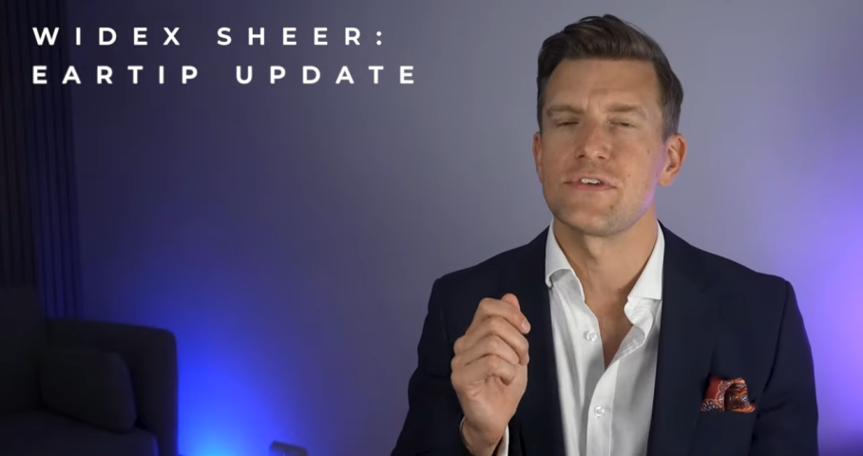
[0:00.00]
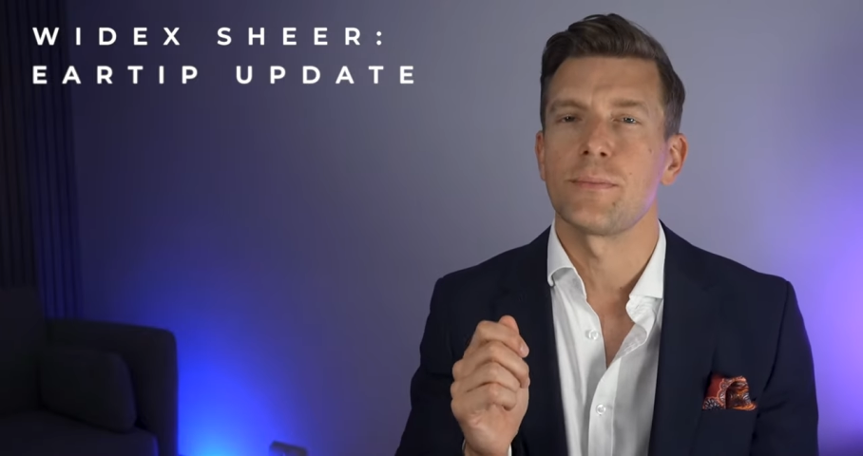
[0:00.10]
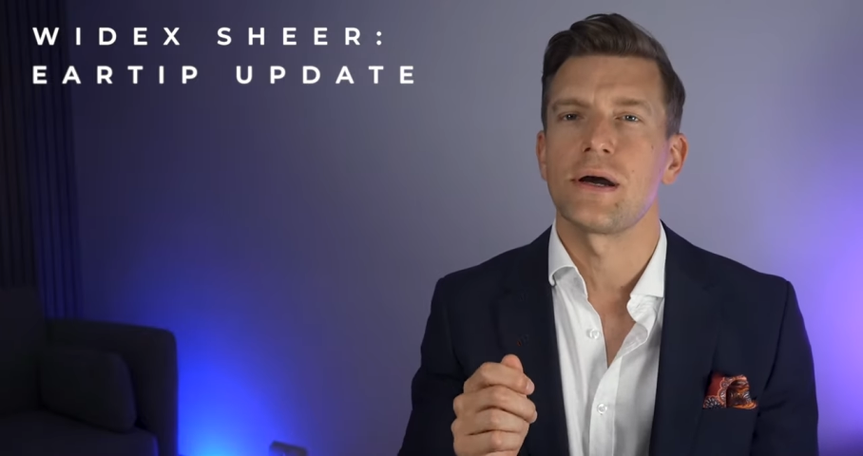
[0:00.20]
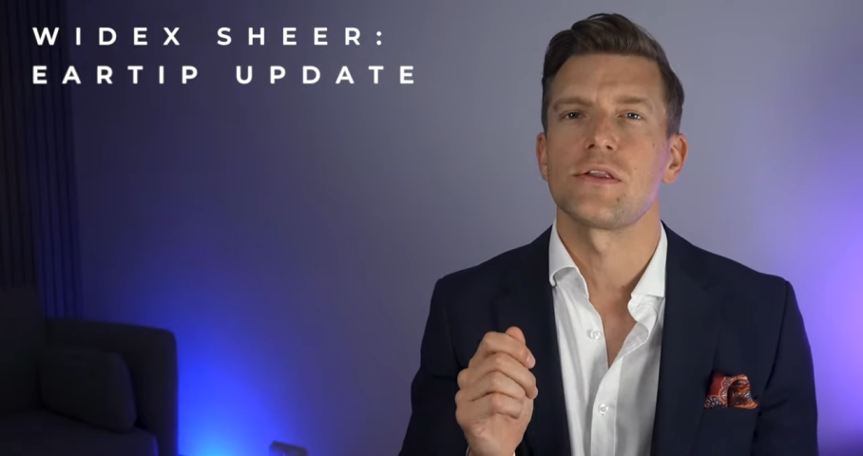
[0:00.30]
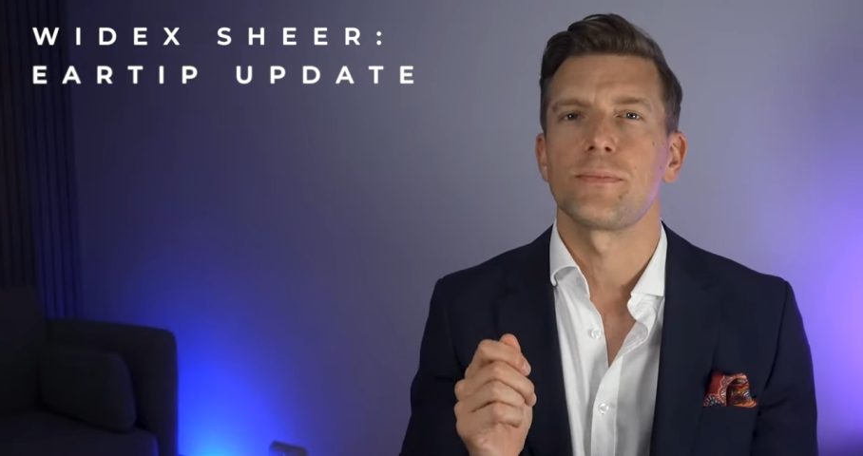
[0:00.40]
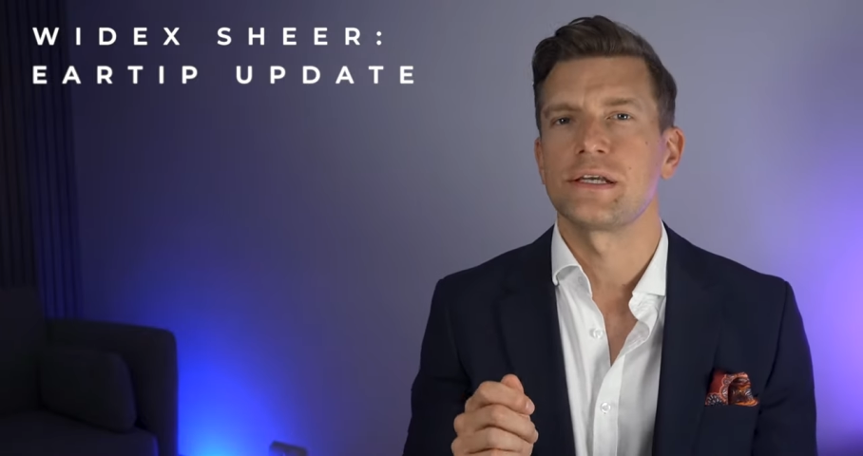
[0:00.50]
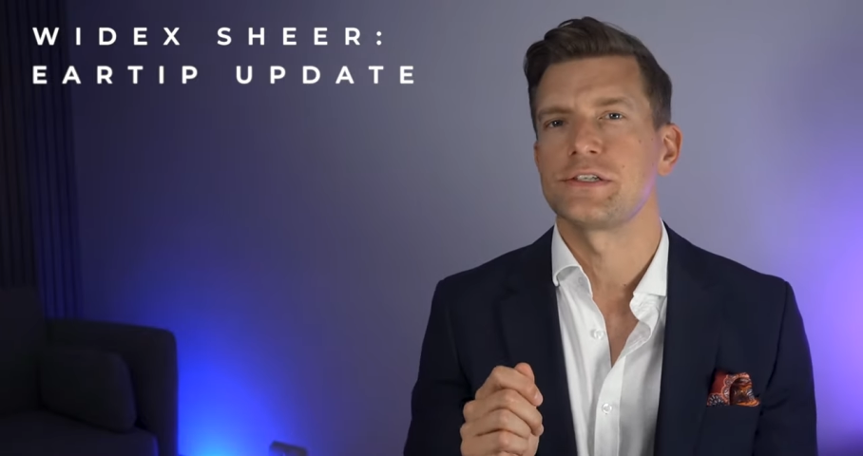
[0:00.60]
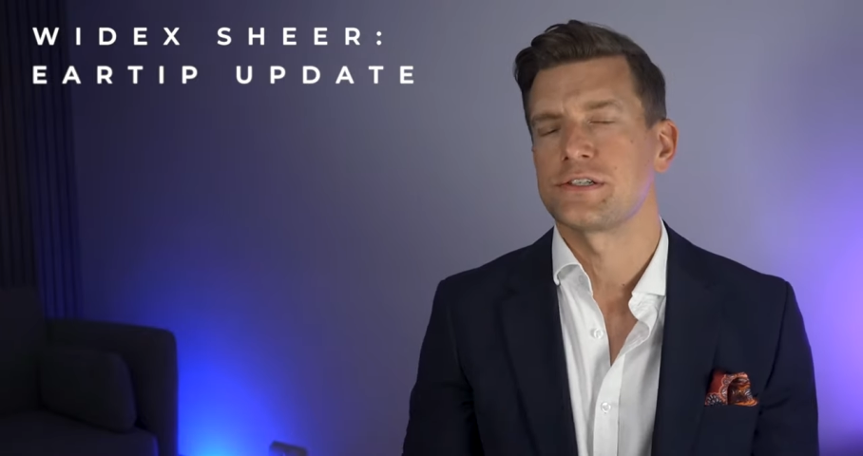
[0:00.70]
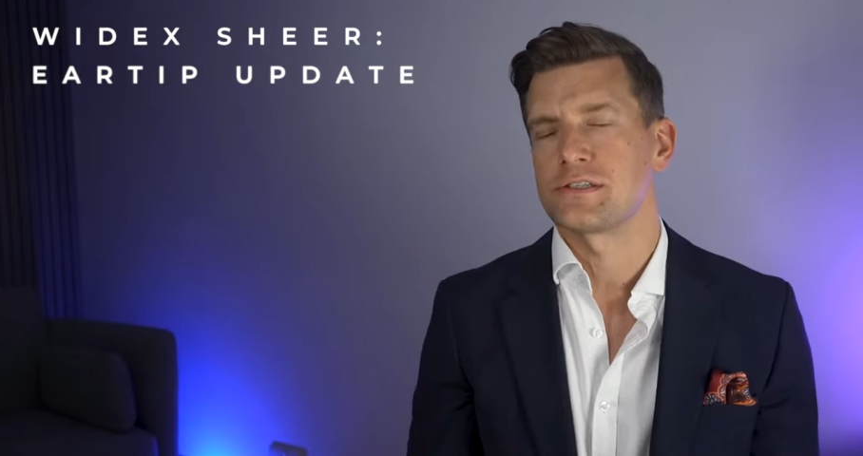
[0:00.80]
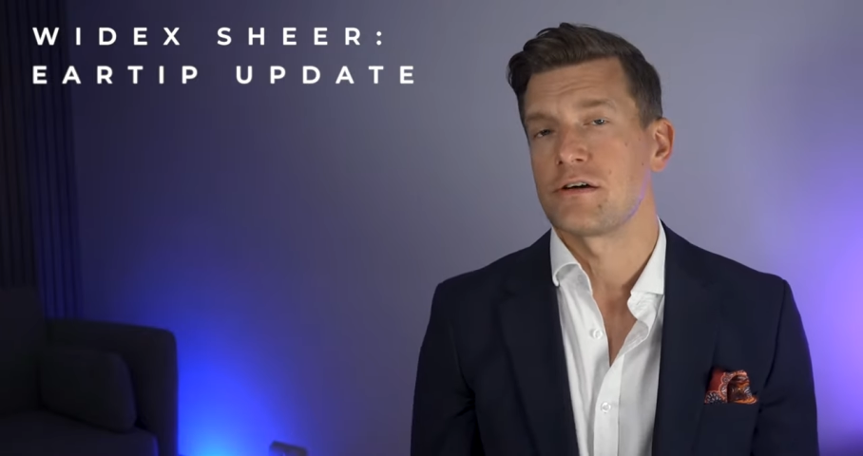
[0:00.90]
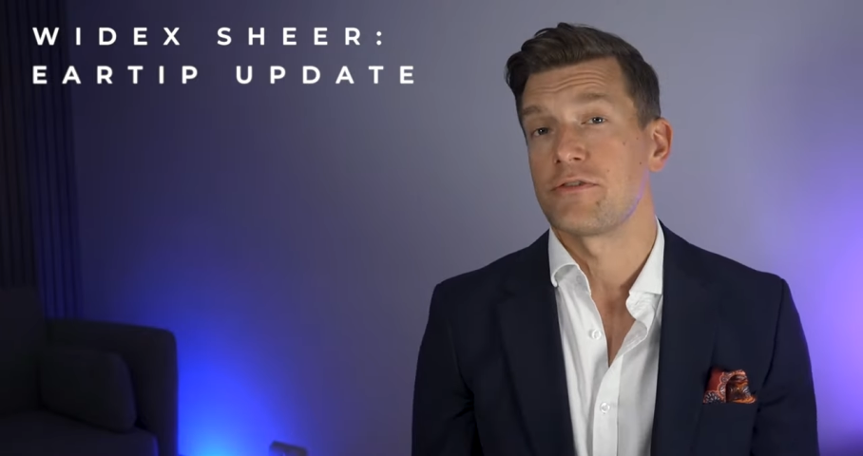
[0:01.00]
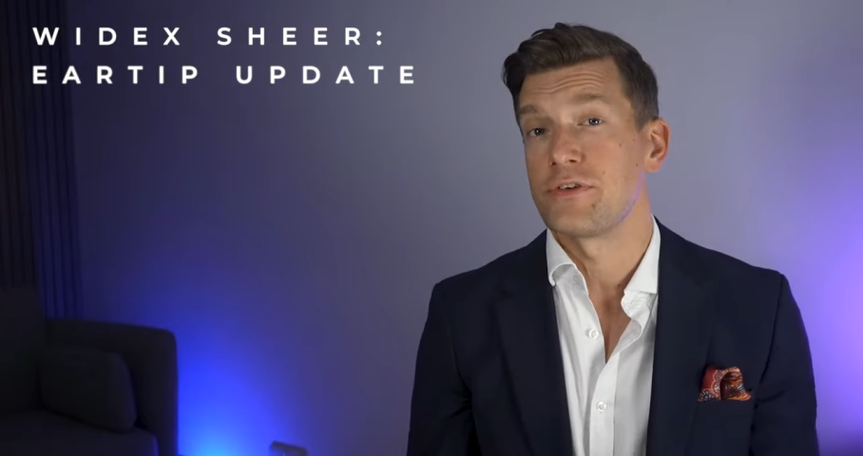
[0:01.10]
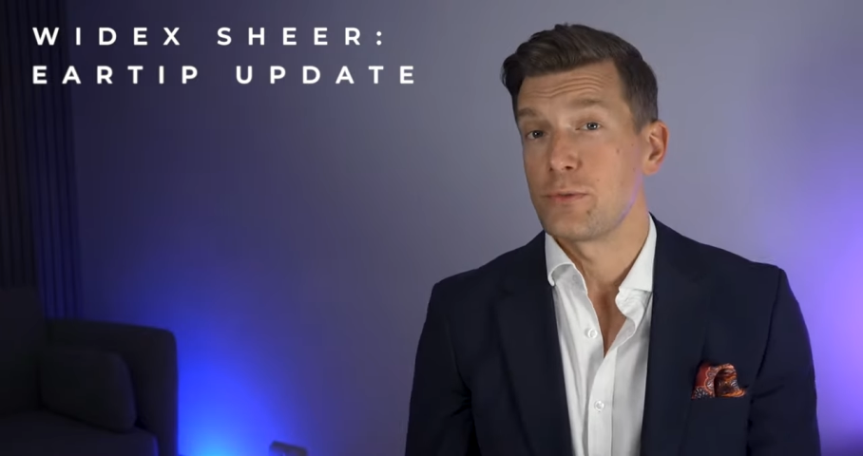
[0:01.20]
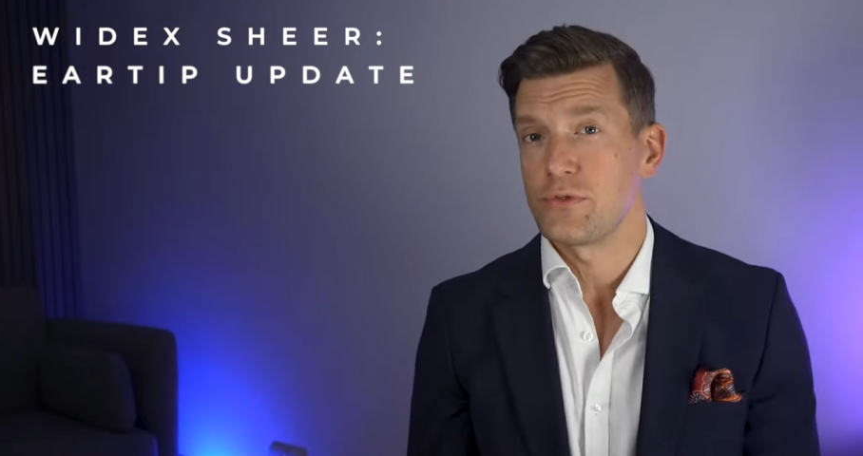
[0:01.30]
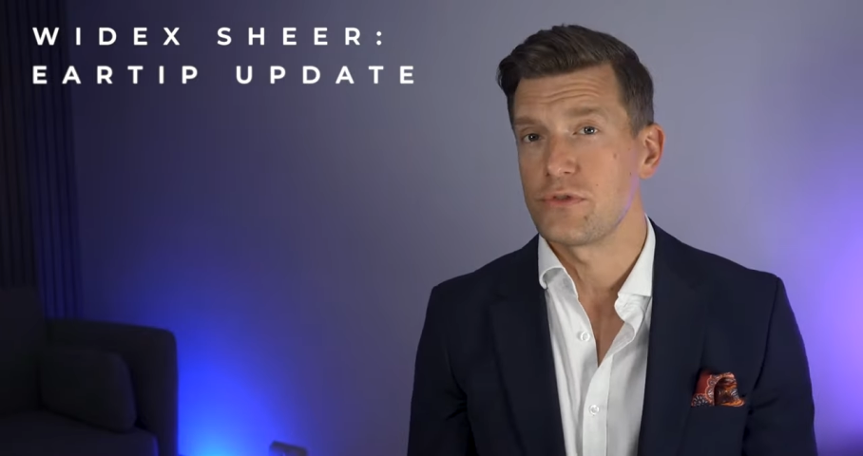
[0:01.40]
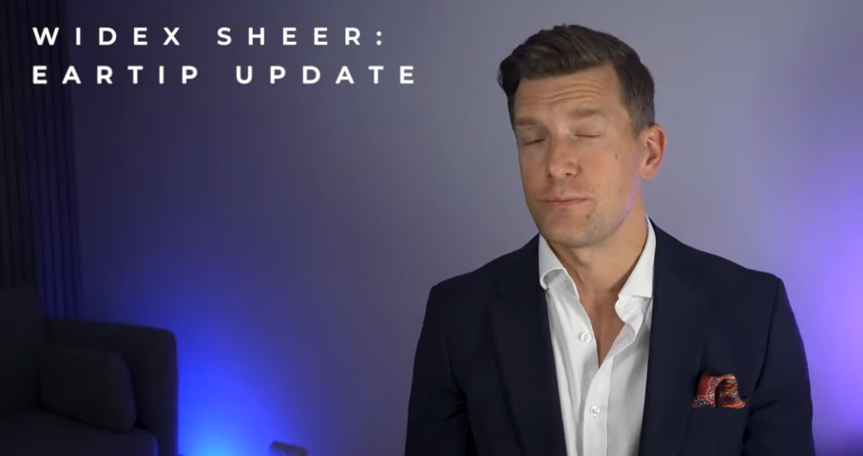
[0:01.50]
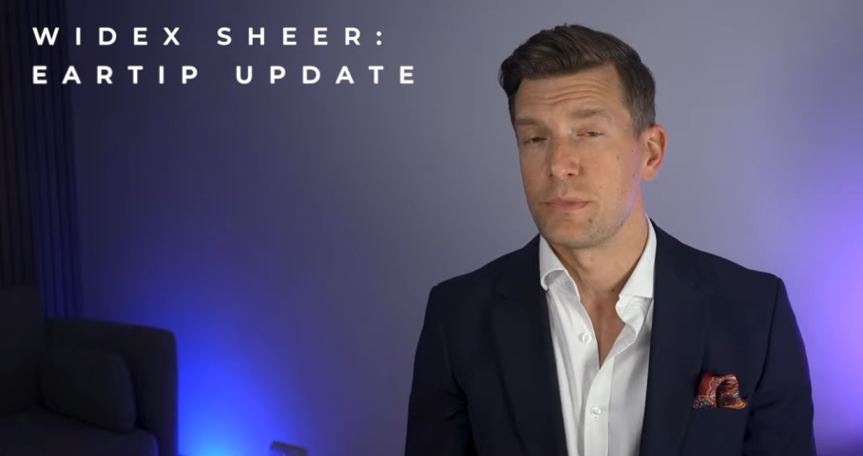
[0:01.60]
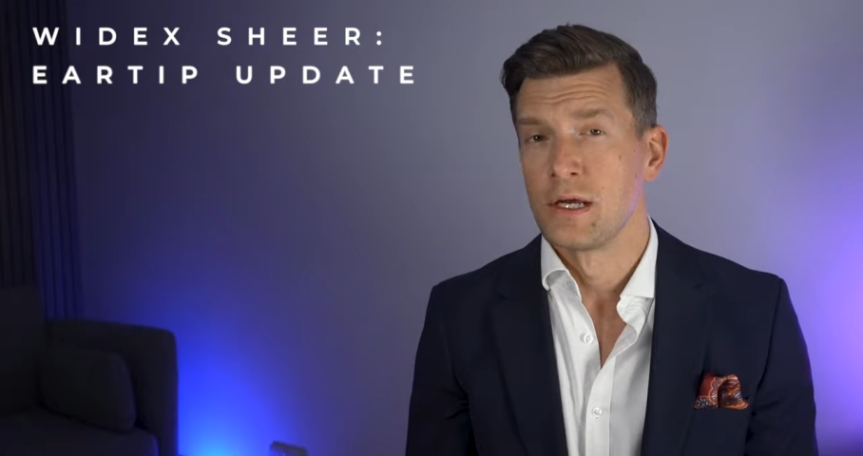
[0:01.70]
about the patients that I'll fit with them.